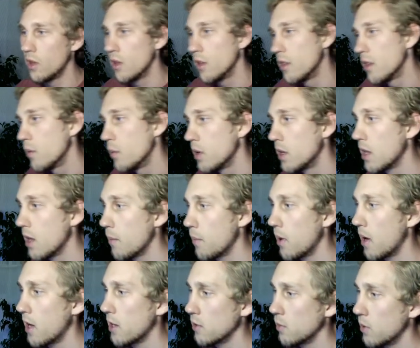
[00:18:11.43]
then we can't
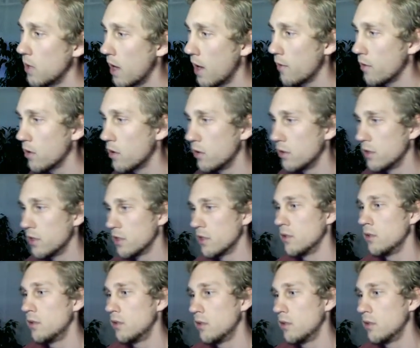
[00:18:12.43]
possibly have a collision.